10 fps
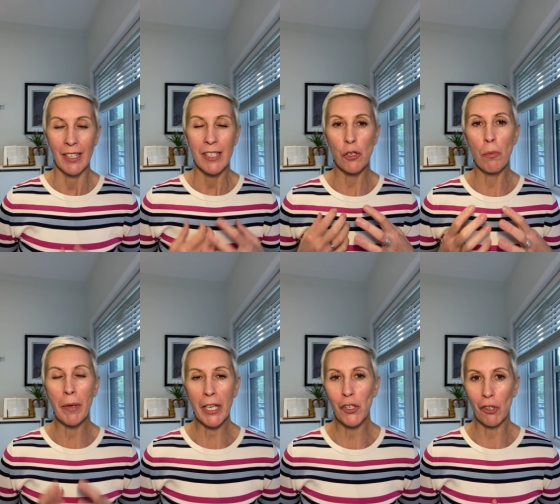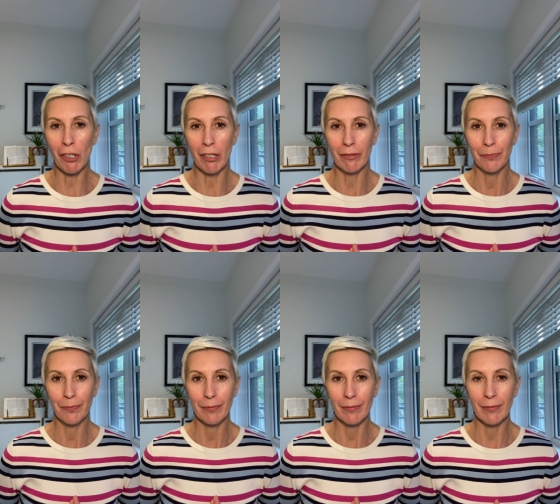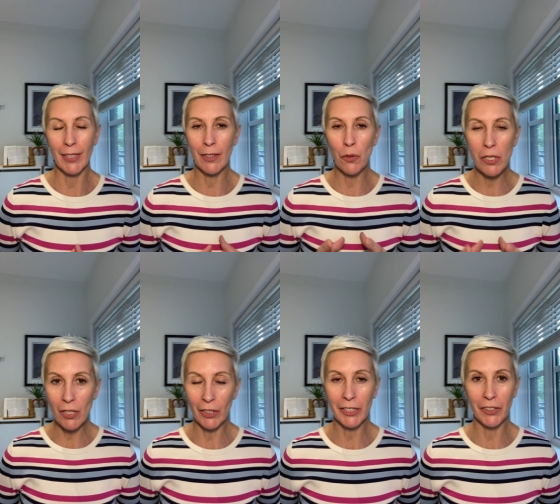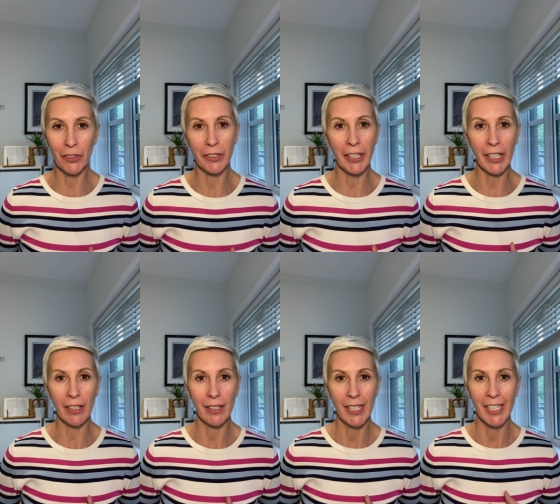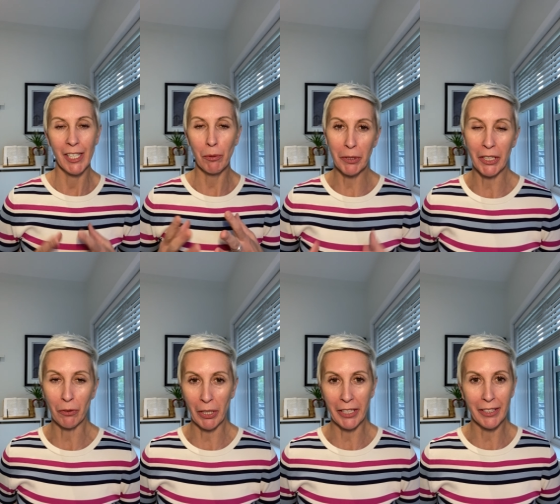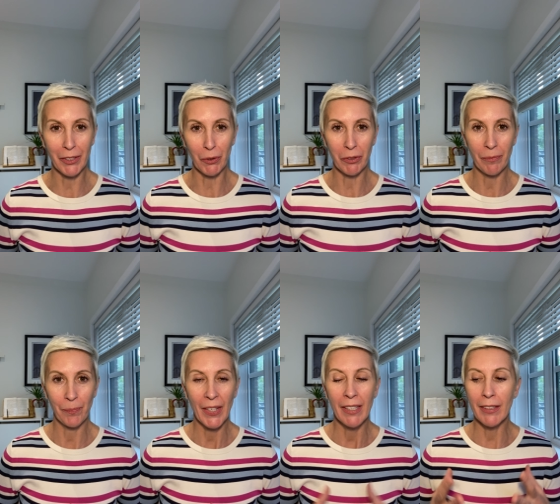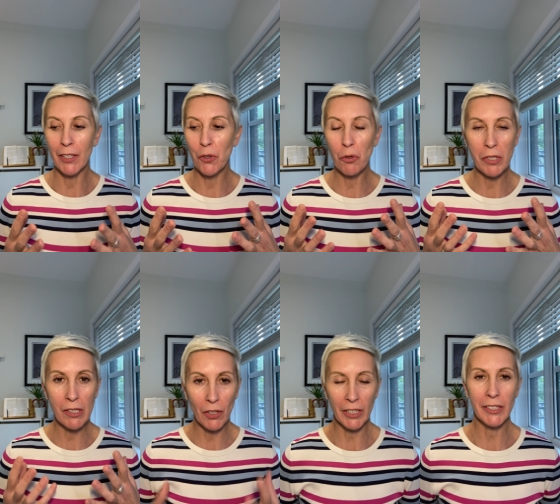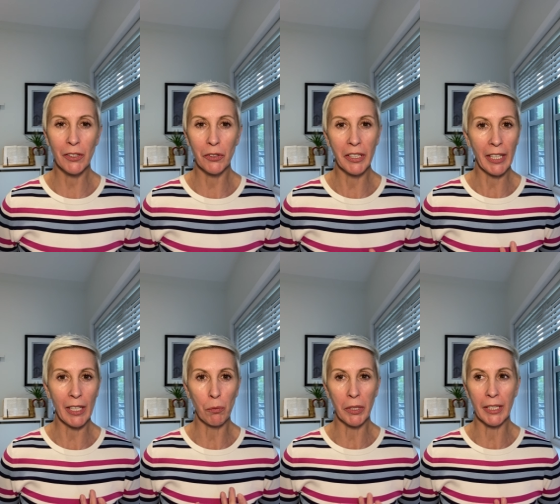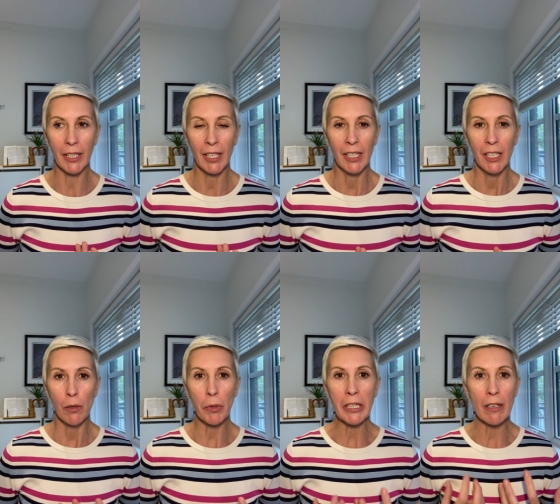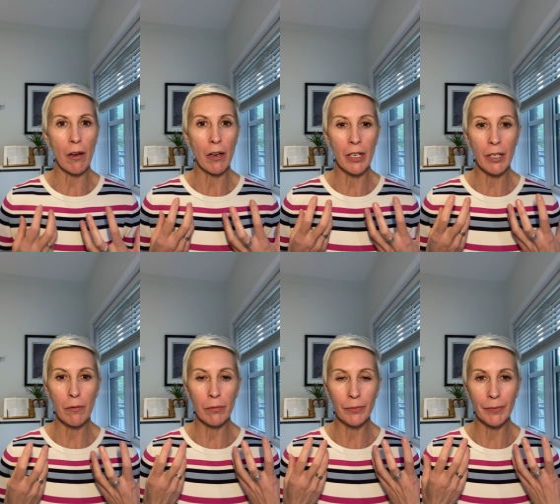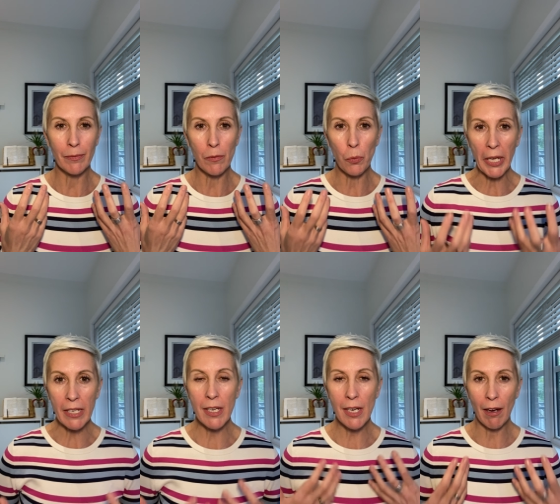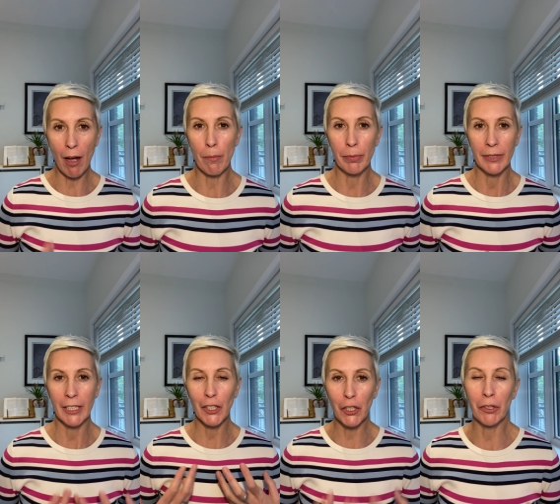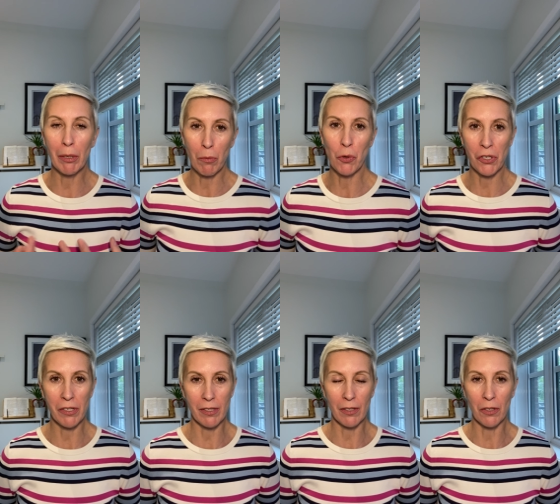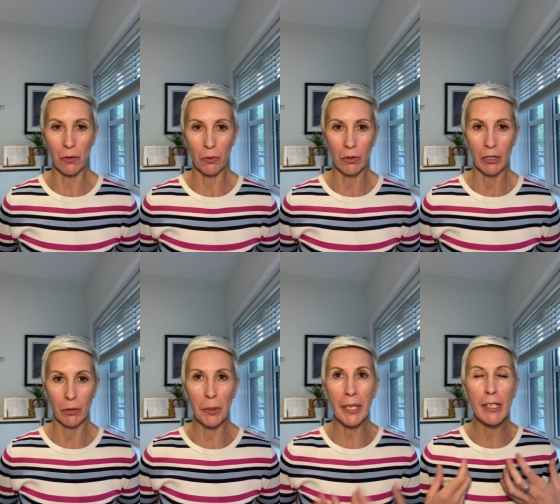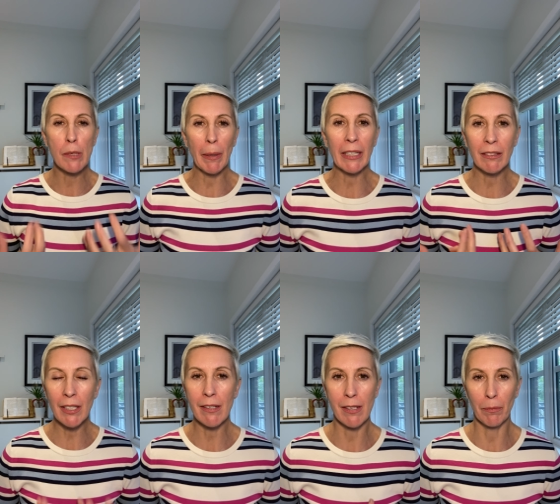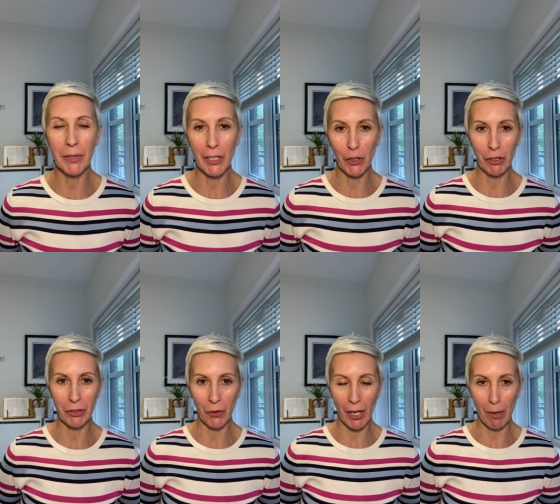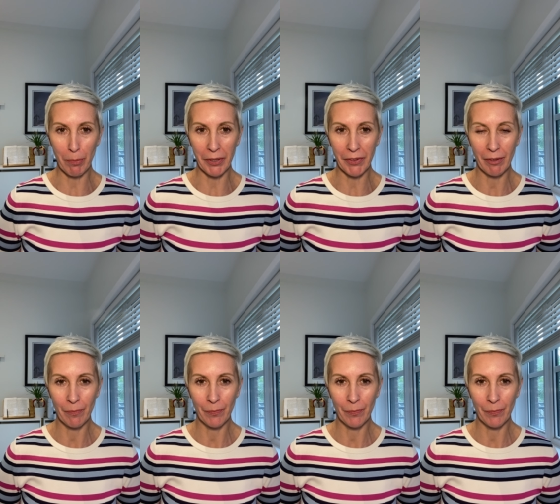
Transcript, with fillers: so make sure that you start your day with the gratitude that you start your day with with waking up good emotions in you with expecting something good to happen.